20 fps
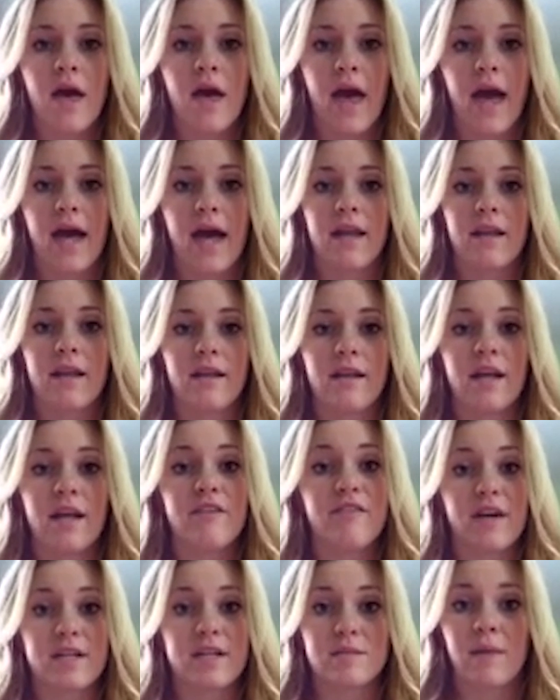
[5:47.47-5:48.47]
and it
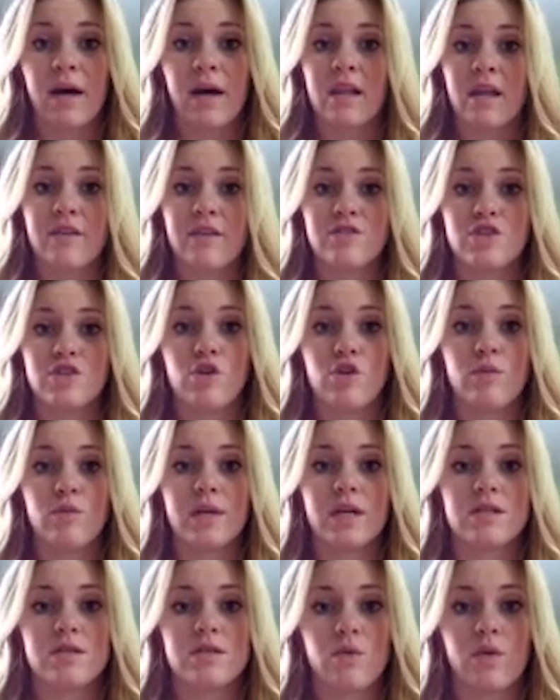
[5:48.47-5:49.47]
affected my life too,
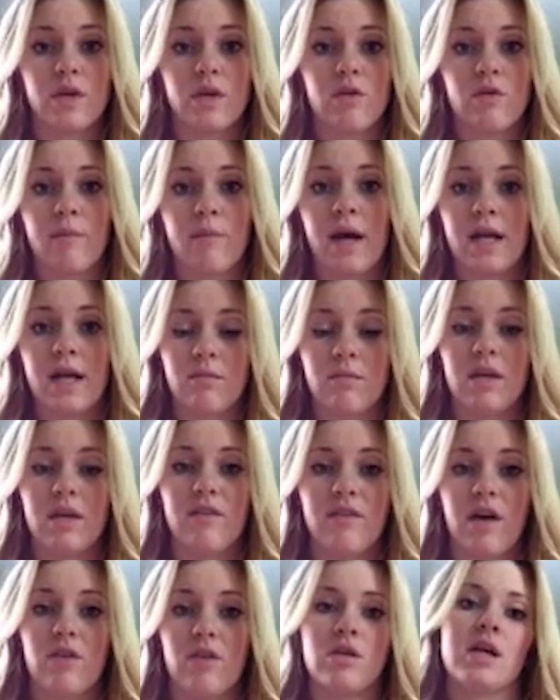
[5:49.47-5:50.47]
because it really reminded me
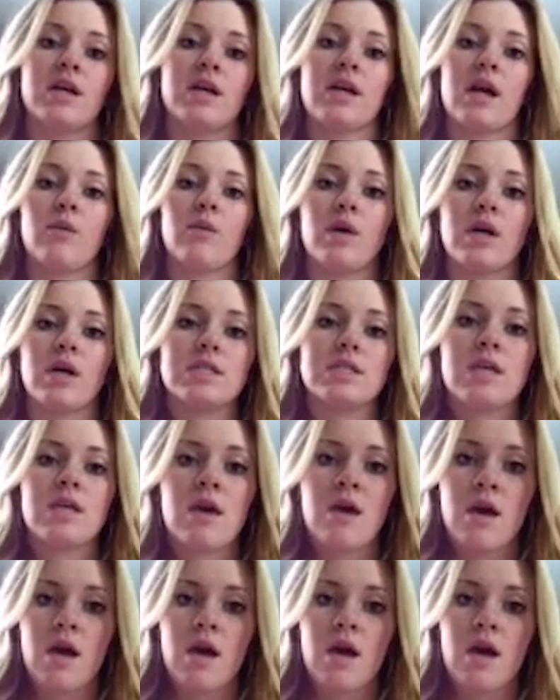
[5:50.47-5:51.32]
of how lucky I was.